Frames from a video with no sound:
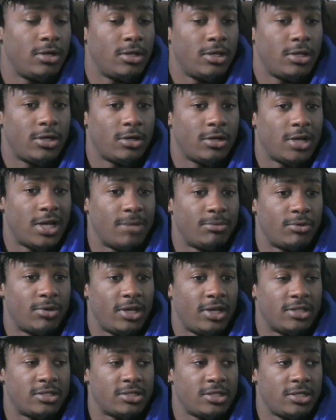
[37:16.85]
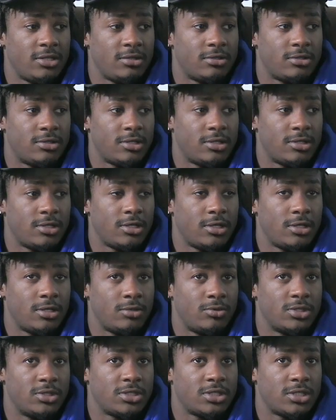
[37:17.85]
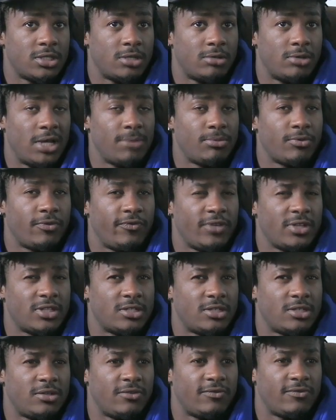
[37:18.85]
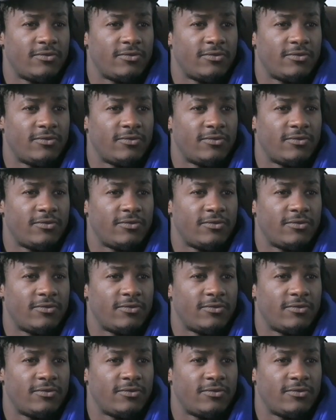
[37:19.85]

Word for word: here April eighteenth with um, April fifteenth